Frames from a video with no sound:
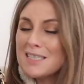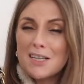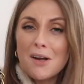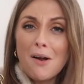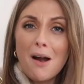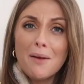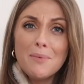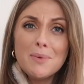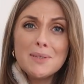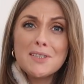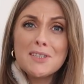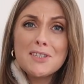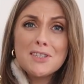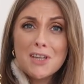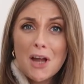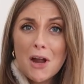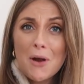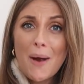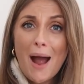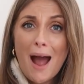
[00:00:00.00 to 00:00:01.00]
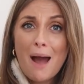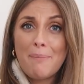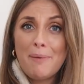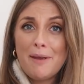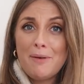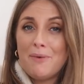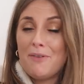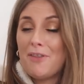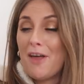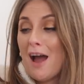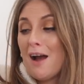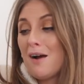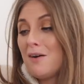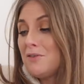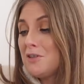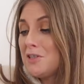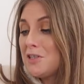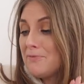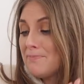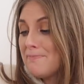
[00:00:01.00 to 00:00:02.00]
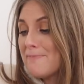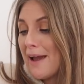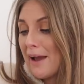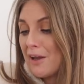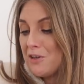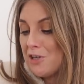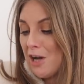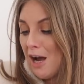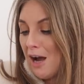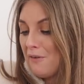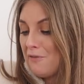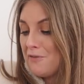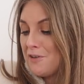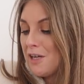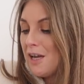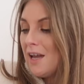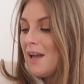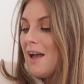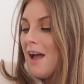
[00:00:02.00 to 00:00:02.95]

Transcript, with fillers: So I was so happy with that. I was mega chuffed.